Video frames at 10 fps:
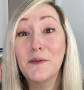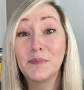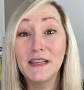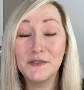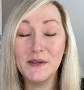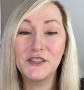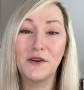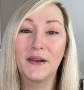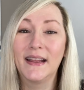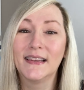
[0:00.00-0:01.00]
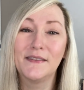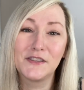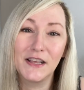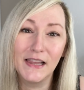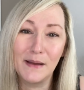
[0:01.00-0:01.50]
please reach out and I'd love to
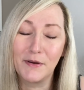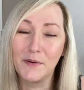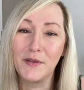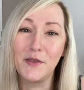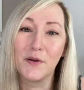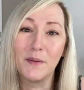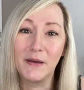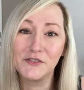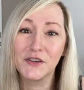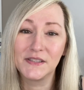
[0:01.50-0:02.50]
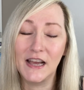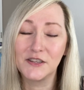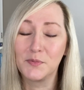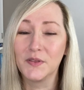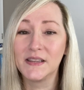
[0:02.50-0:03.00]
collaborate with you on a metrics
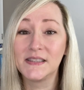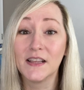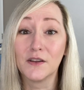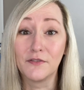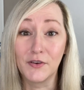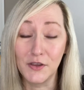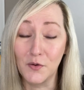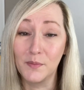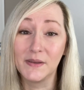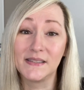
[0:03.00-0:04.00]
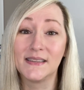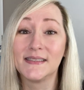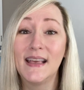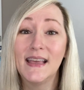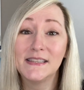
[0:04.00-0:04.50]
dashboard that's tailored for your business
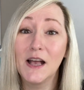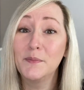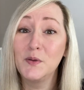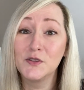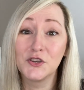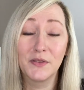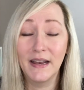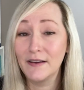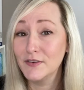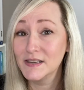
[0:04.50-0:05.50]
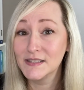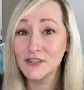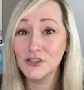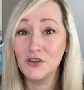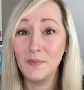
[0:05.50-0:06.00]
to help you ensure that every
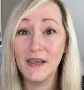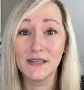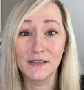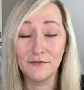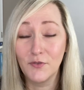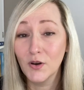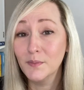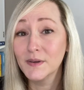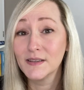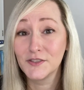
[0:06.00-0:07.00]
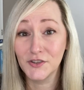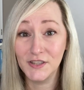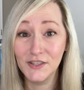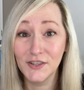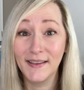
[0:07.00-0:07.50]
decision you make is informed,
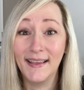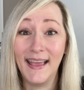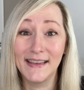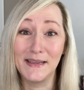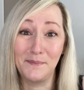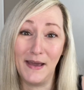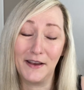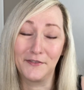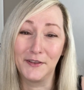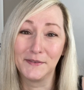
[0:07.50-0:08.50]
strategic, and impactful.